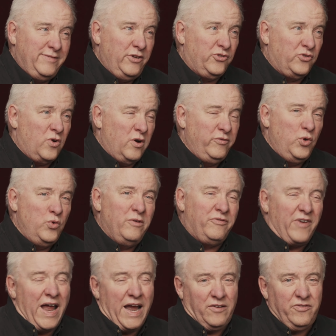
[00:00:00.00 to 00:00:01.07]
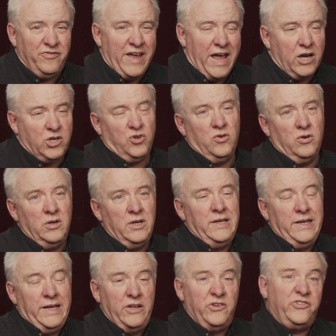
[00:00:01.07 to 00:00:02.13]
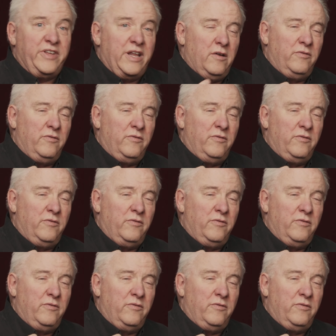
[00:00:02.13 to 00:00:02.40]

sort of unifying factor instead